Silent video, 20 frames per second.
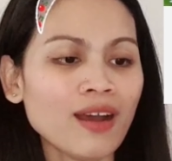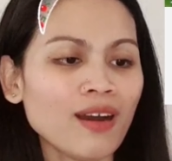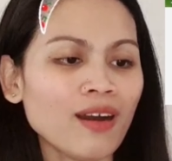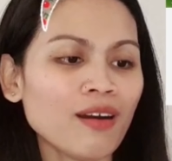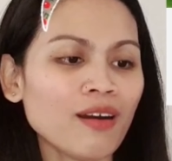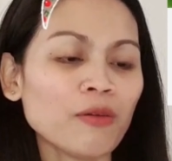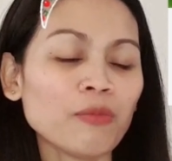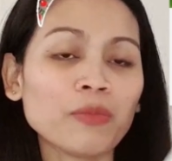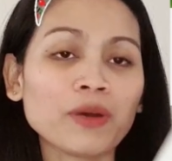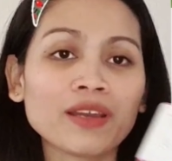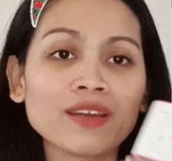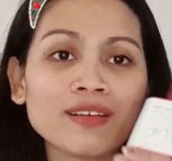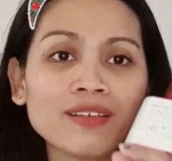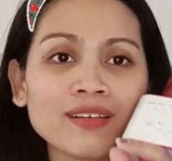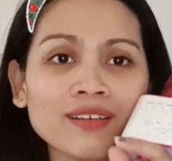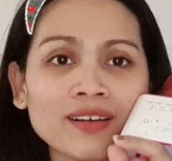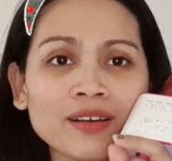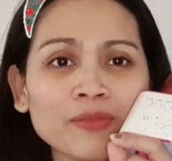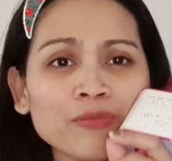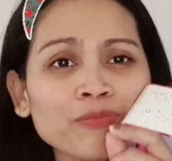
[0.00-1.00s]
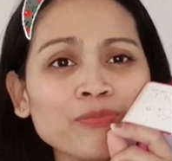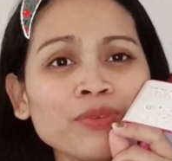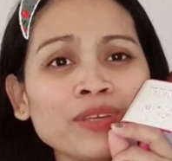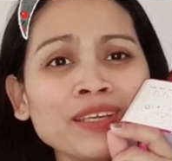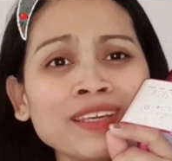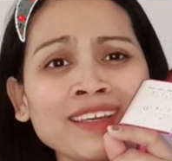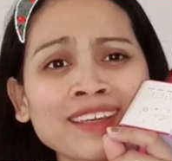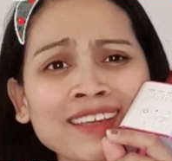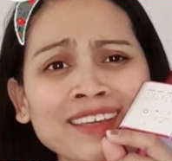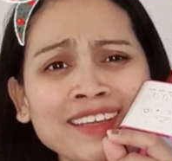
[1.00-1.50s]
Oh my god,
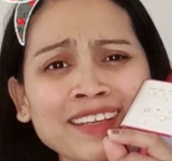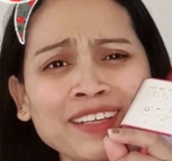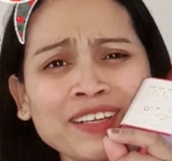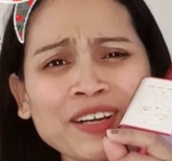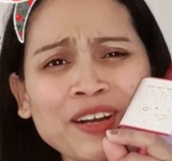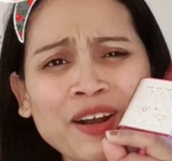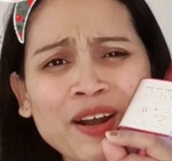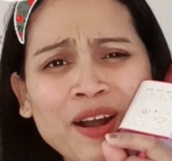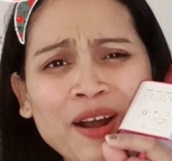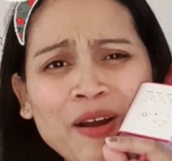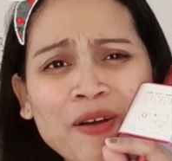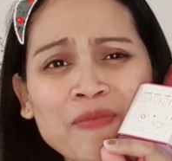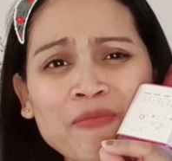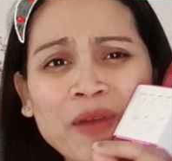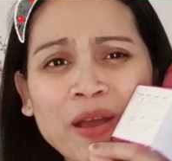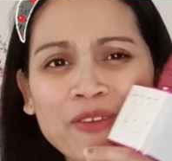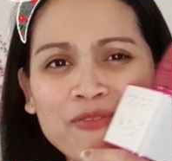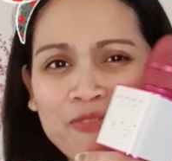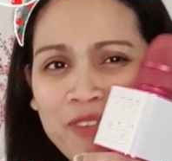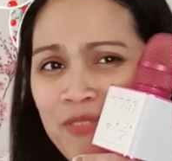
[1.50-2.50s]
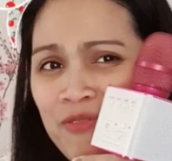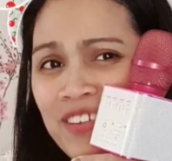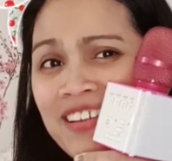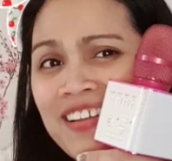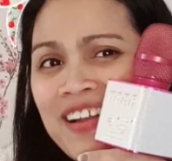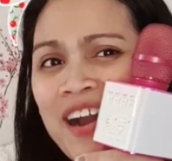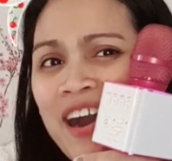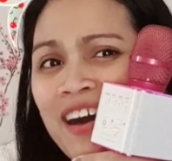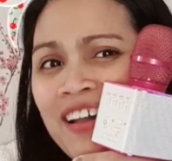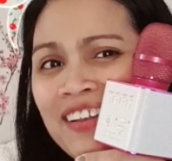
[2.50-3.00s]
pink. Oh, my favorite
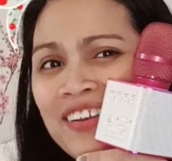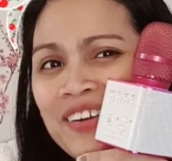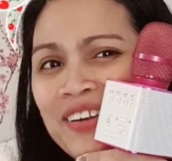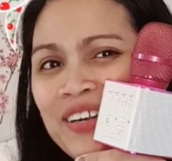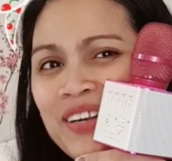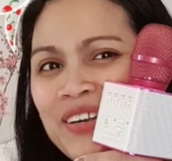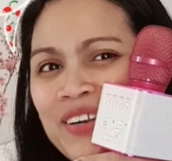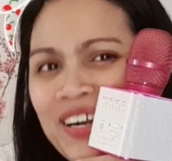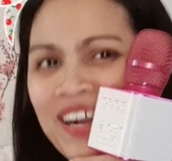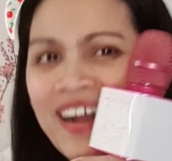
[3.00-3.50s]
color.